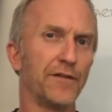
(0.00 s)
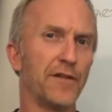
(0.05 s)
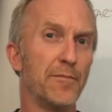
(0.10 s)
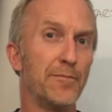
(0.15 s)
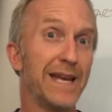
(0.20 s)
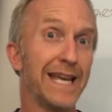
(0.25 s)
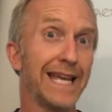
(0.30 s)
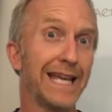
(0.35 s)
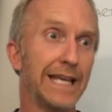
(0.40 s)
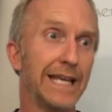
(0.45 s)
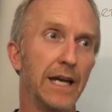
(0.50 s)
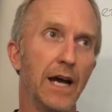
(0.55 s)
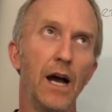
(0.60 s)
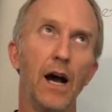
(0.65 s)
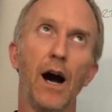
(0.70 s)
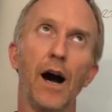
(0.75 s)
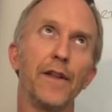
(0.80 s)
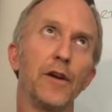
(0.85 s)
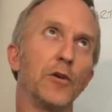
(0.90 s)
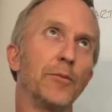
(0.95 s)
For me,
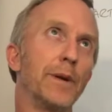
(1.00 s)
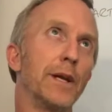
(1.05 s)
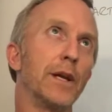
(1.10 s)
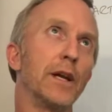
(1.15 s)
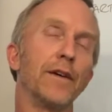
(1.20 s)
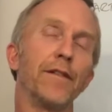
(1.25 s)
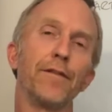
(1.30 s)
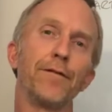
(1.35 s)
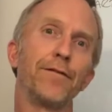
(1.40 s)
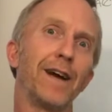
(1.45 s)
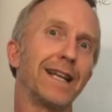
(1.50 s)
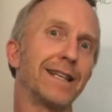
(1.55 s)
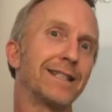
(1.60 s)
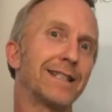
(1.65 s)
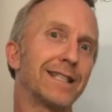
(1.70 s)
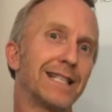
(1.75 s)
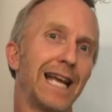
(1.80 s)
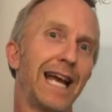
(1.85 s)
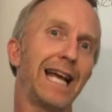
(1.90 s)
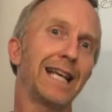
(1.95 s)
I think it would be a
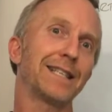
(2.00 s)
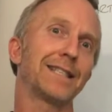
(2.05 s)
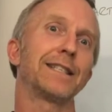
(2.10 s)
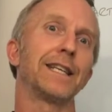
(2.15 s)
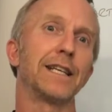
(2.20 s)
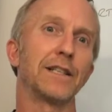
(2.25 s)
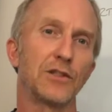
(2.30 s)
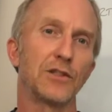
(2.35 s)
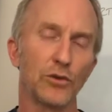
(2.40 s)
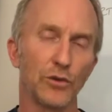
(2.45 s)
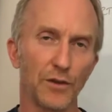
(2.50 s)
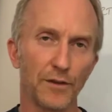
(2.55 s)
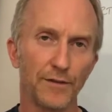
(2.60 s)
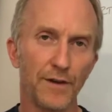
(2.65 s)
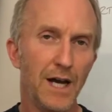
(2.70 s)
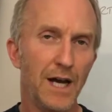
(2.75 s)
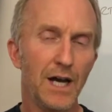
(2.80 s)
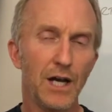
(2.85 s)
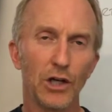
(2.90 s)
fantastic sort of